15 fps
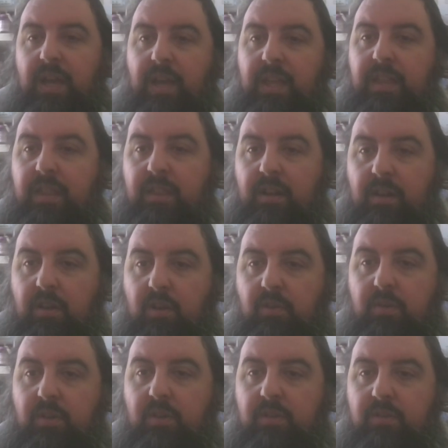And then the
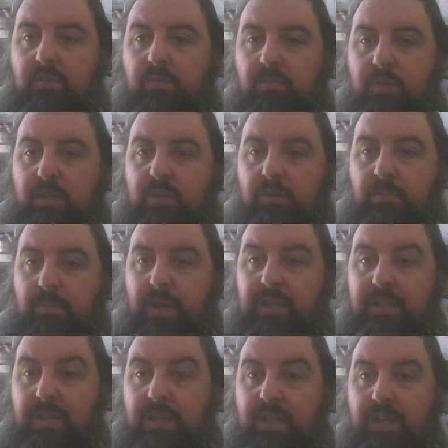locusts, which are
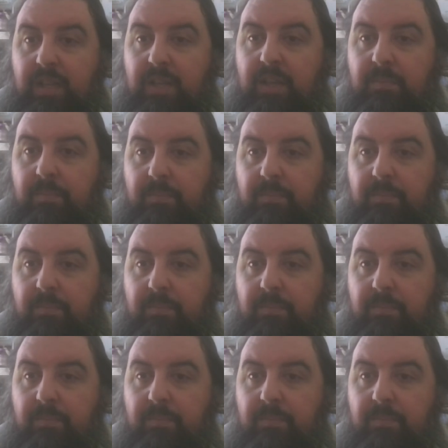basically,